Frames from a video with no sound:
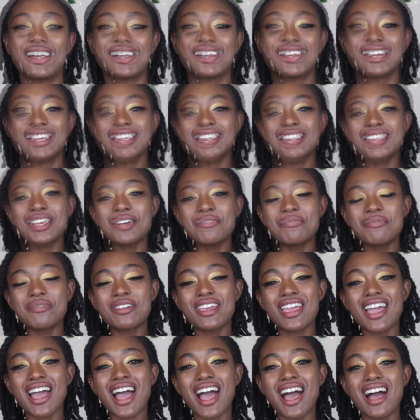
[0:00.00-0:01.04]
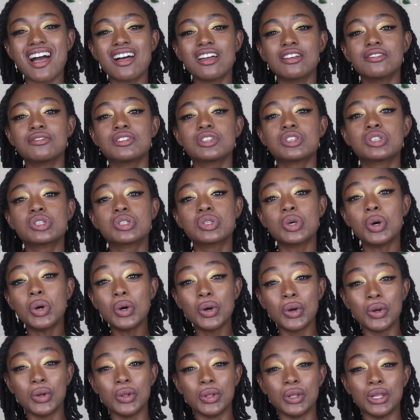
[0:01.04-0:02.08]
Next up we have
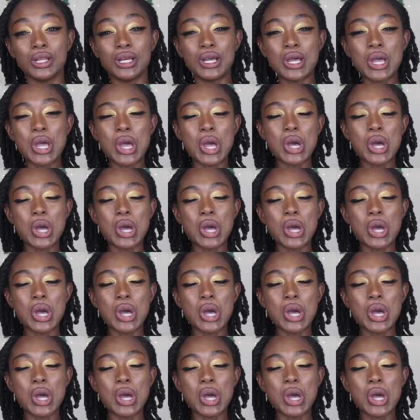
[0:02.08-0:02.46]
Sol,